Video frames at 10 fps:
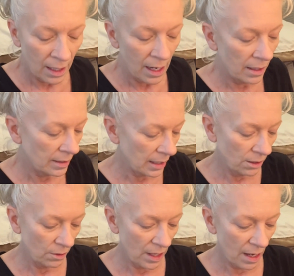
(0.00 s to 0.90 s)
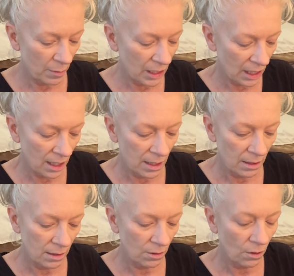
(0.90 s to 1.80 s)
And they do that
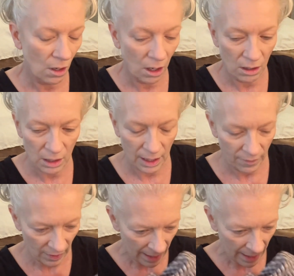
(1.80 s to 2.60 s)
because their heart's given